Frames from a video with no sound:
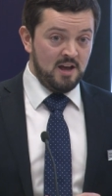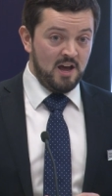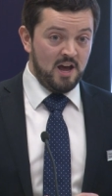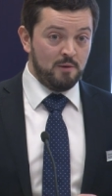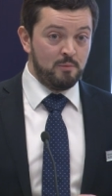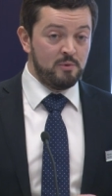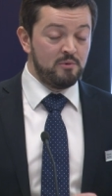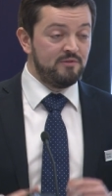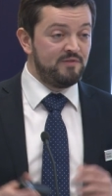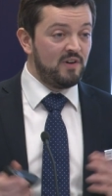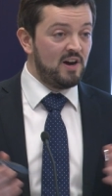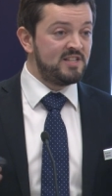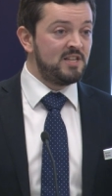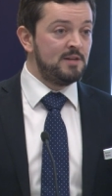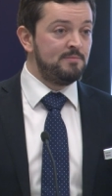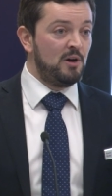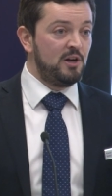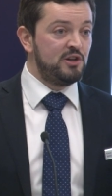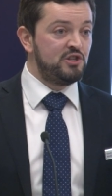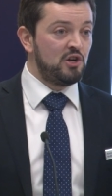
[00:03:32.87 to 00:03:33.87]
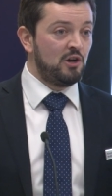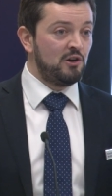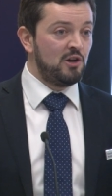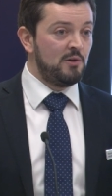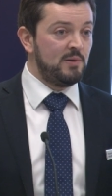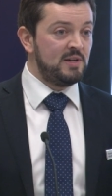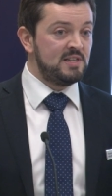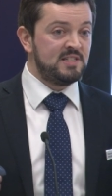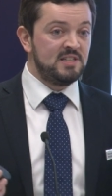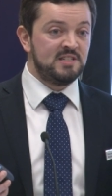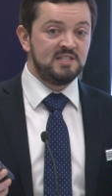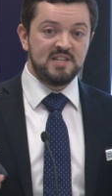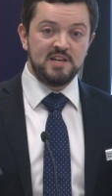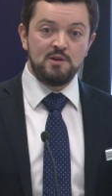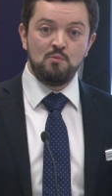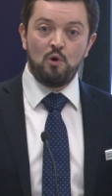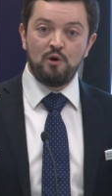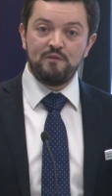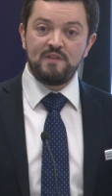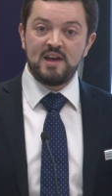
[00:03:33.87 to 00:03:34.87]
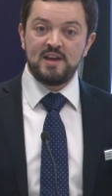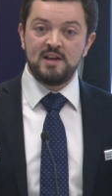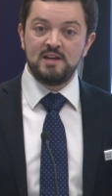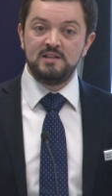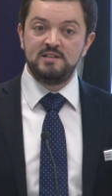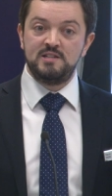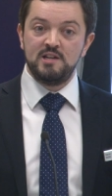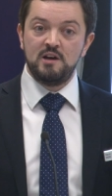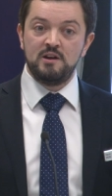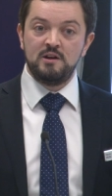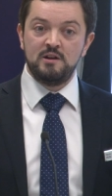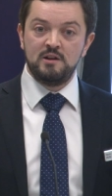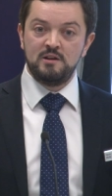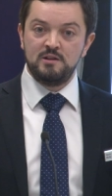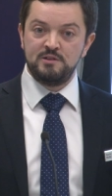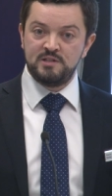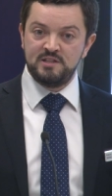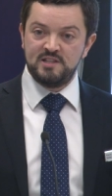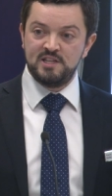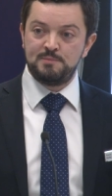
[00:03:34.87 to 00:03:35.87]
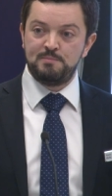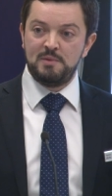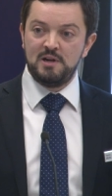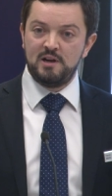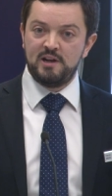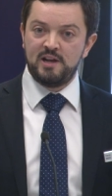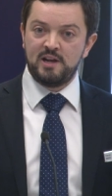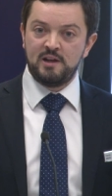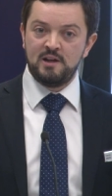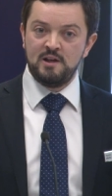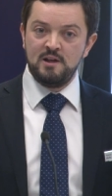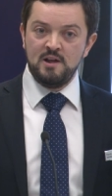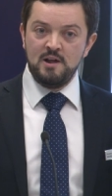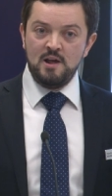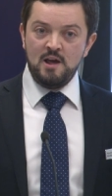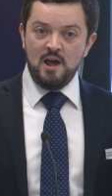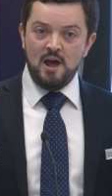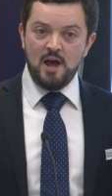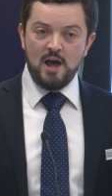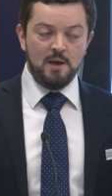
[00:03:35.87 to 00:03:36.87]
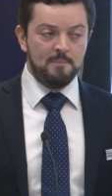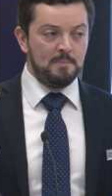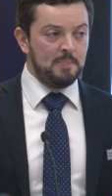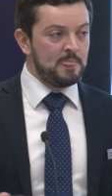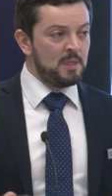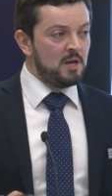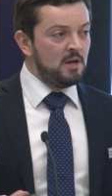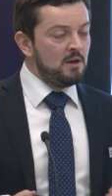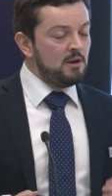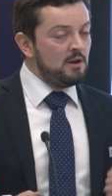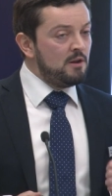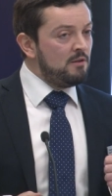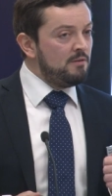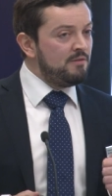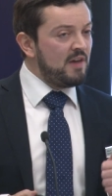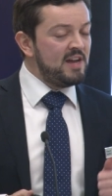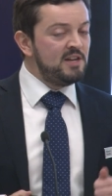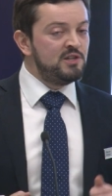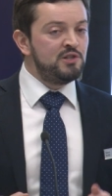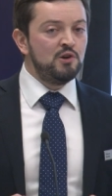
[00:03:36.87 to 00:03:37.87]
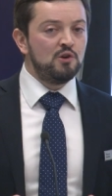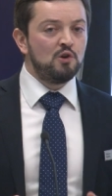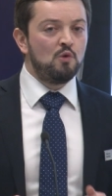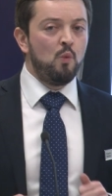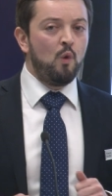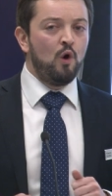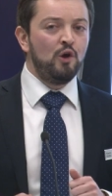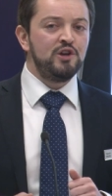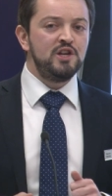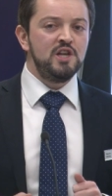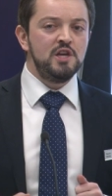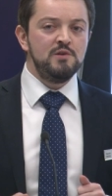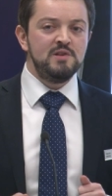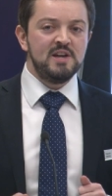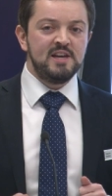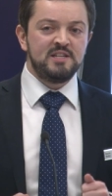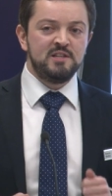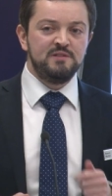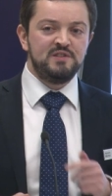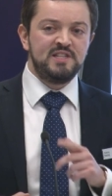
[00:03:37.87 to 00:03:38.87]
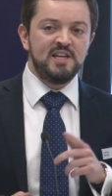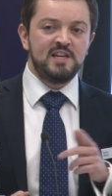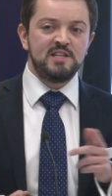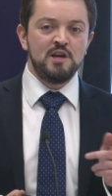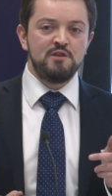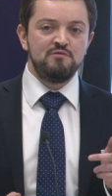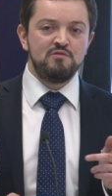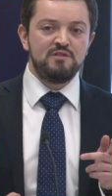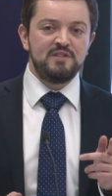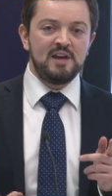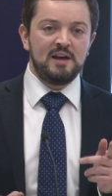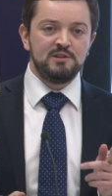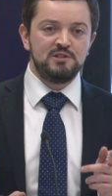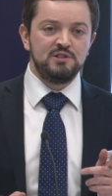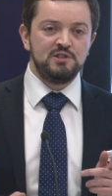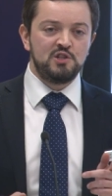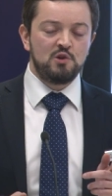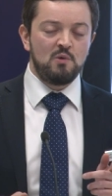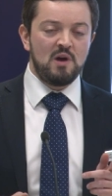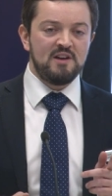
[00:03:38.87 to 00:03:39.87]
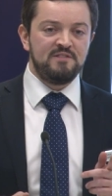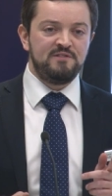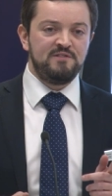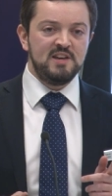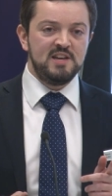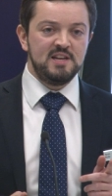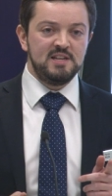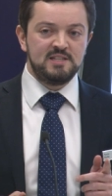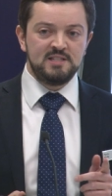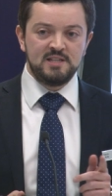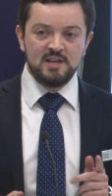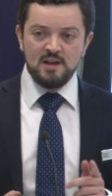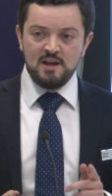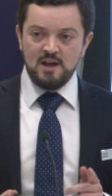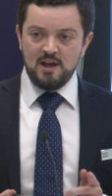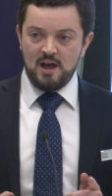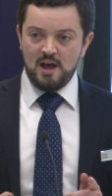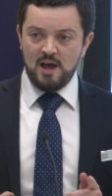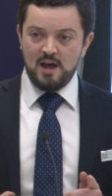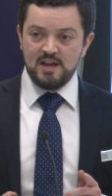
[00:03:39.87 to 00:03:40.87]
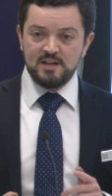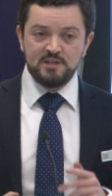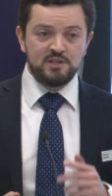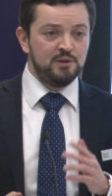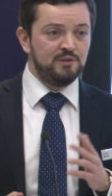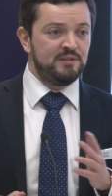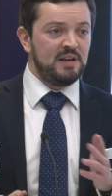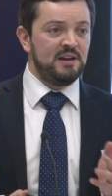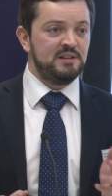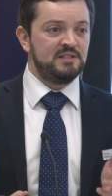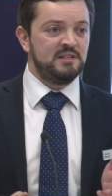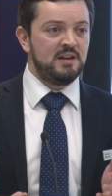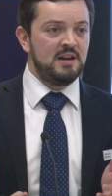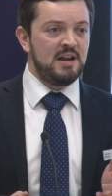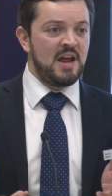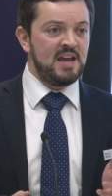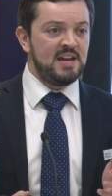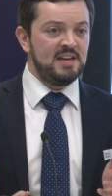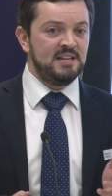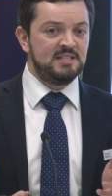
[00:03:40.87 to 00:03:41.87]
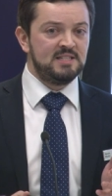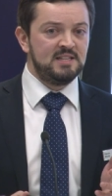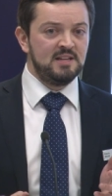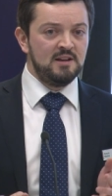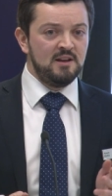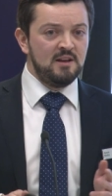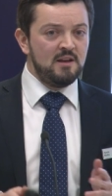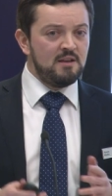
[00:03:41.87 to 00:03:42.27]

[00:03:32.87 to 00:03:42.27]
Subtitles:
We were invited by John Lewis to see what they had done to this building. They took one unit of 600,000 square feet in 2008.